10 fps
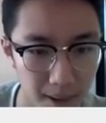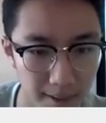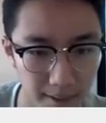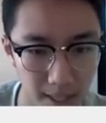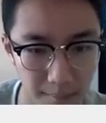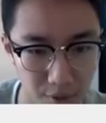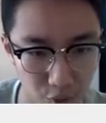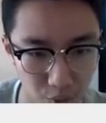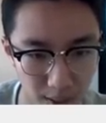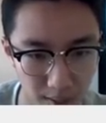how to name this
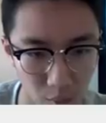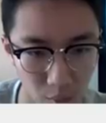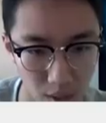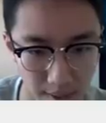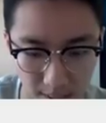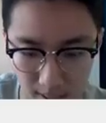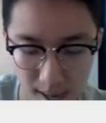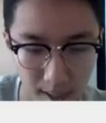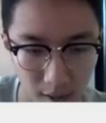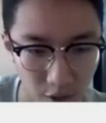correctly when
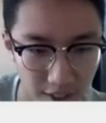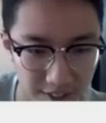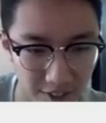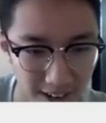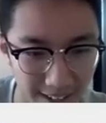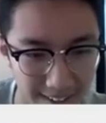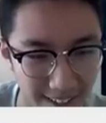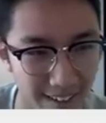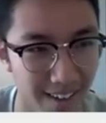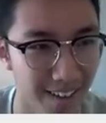I look into your ad
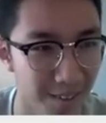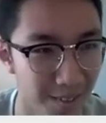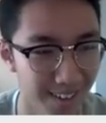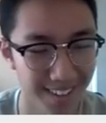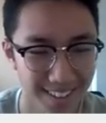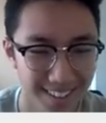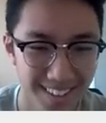account. I don't want to